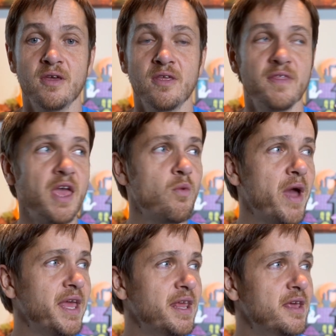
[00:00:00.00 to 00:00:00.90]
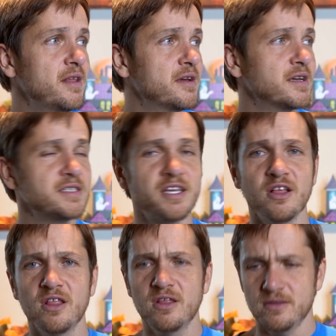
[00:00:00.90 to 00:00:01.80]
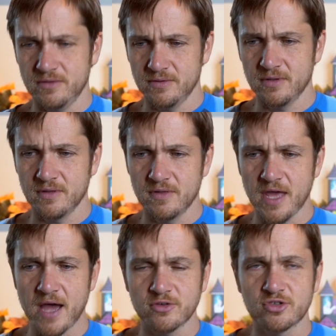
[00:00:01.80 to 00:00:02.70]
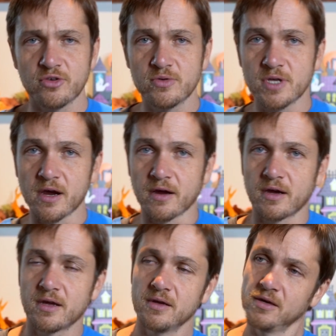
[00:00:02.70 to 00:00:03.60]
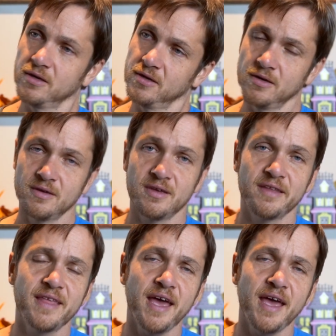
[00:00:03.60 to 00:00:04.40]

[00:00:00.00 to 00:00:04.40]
They waited until the house grew dark, and the